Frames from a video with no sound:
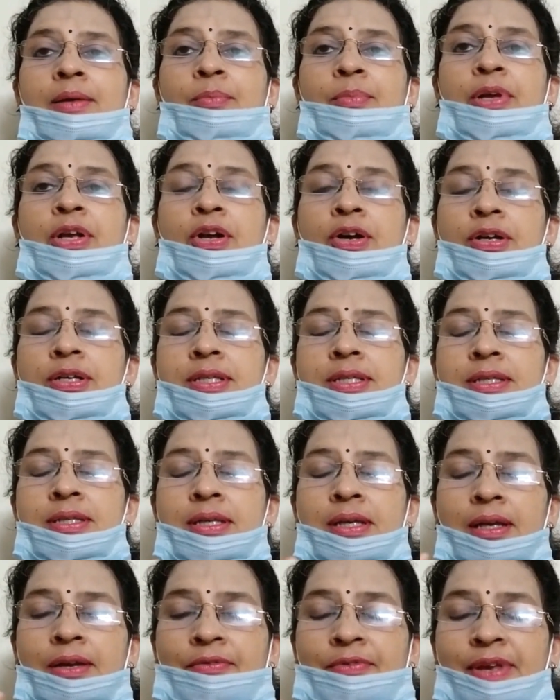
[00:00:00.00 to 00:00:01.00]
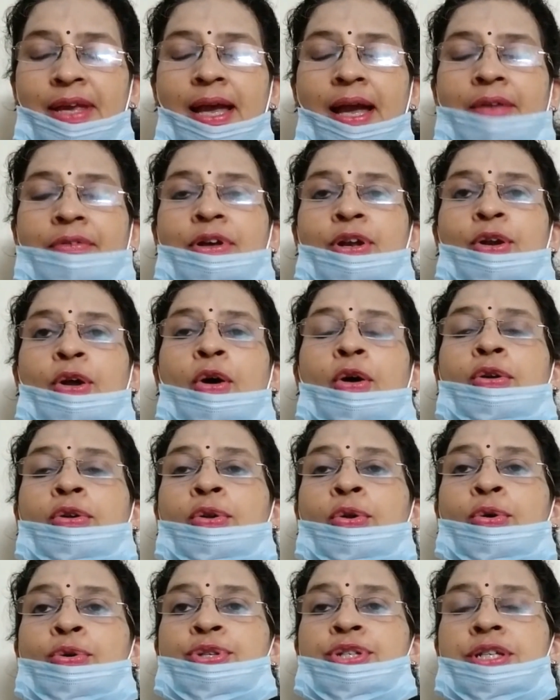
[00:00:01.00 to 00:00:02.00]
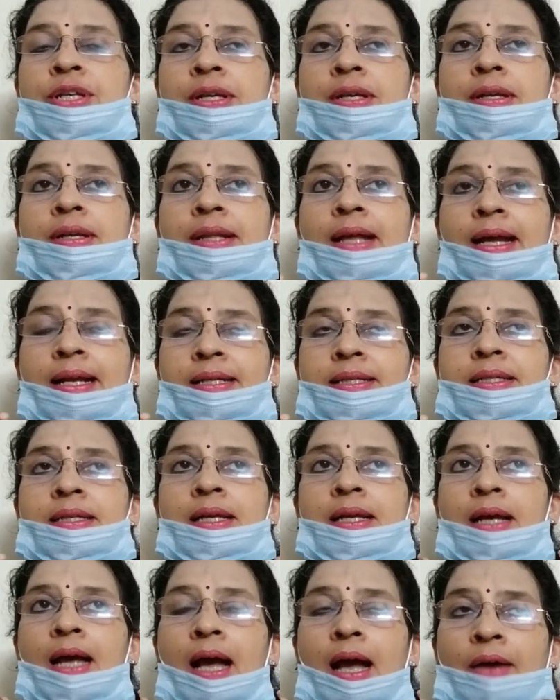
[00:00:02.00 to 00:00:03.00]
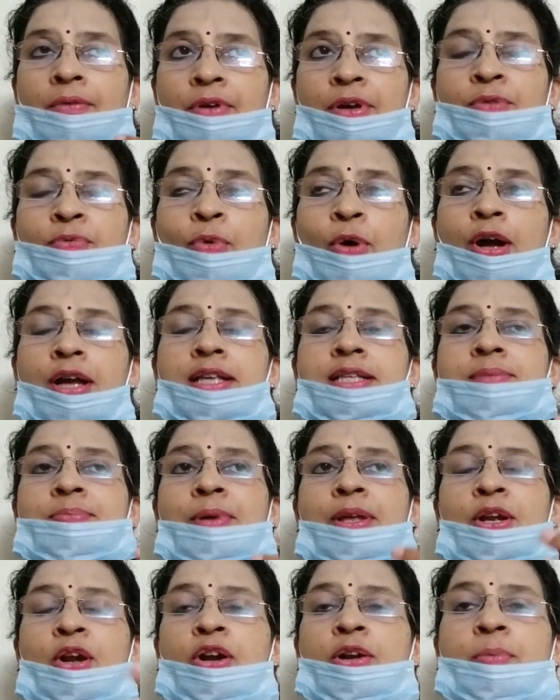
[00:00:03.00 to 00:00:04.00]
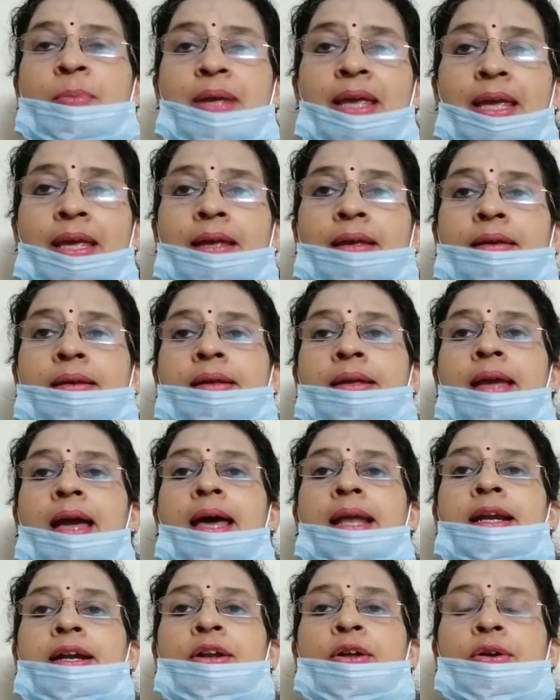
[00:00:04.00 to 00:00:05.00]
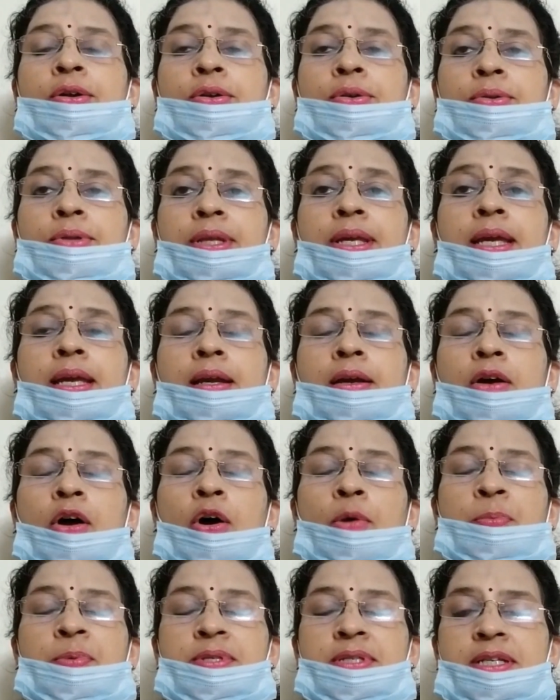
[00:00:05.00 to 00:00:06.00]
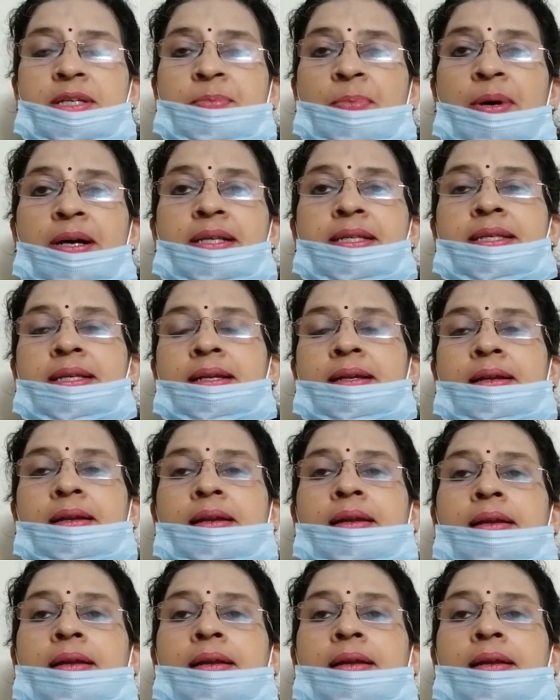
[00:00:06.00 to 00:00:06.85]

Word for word: because we have a wrong notion that our voice may not be carried on to the opposite person.